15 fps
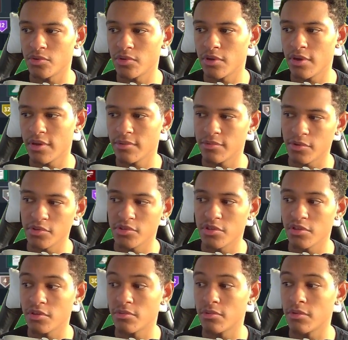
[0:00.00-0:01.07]
The, those are
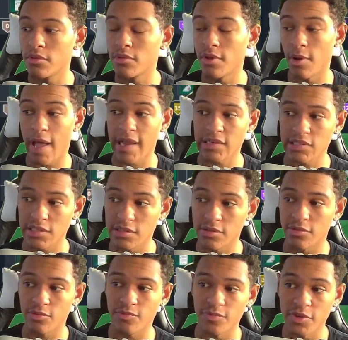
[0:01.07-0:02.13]
the actually
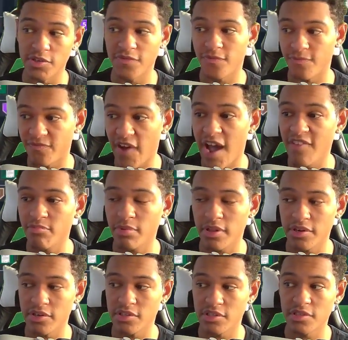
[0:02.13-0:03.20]
there's five
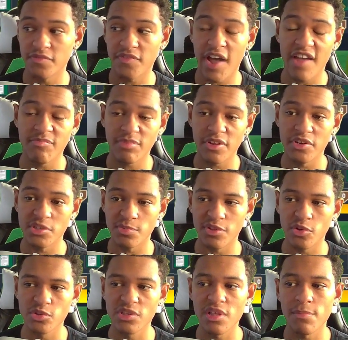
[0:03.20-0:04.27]
players, five players, but
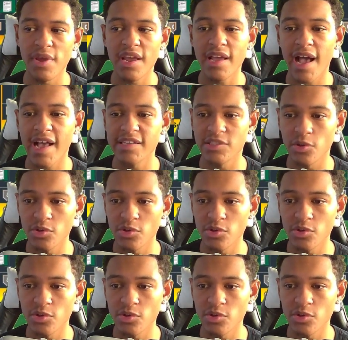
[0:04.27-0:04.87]
those are the main guys.